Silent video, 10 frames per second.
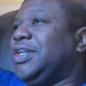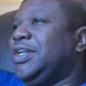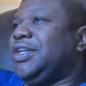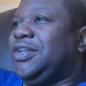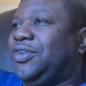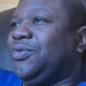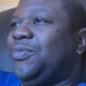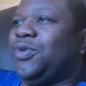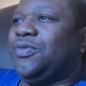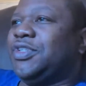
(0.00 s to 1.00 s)
They did two
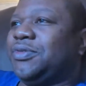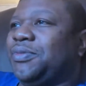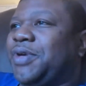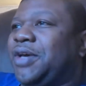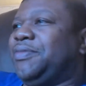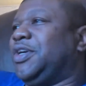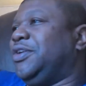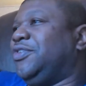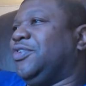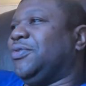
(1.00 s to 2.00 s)
movies with
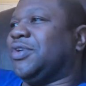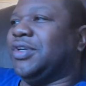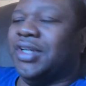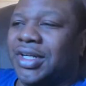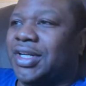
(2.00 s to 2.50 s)
Batman and Joker.